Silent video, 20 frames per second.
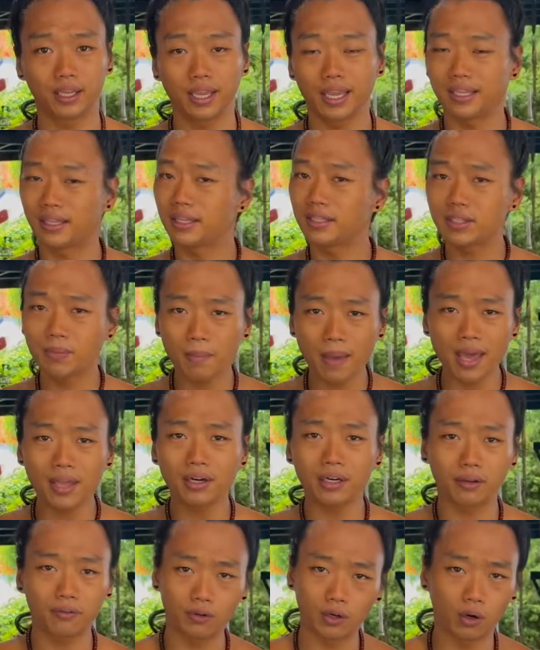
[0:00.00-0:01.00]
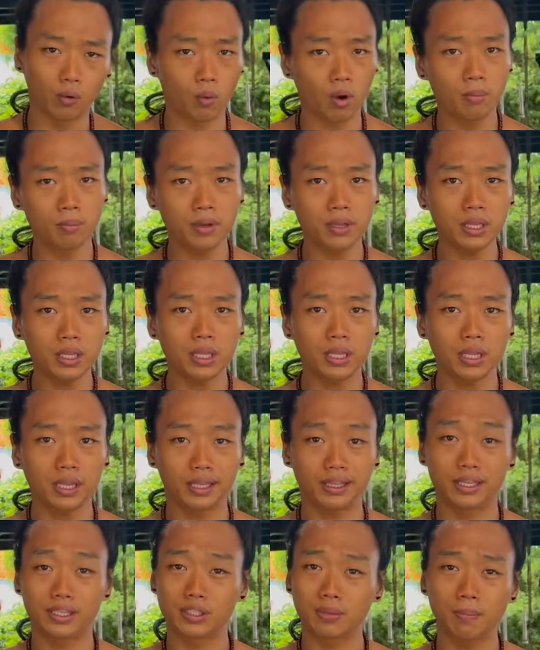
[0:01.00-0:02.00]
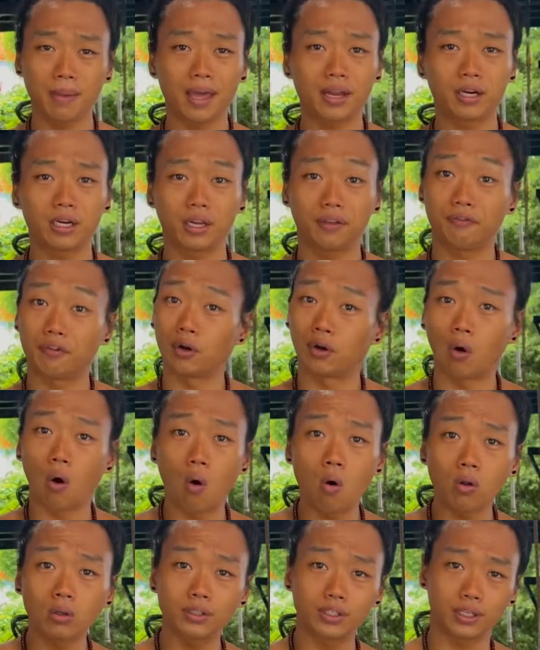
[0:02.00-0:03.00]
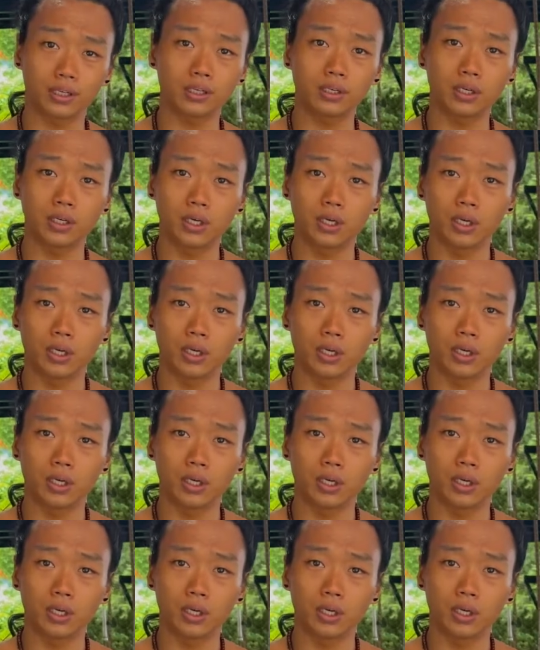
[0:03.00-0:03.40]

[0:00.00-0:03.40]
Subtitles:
It doesn't matter if you're a woman, it doesn't matter if you're older,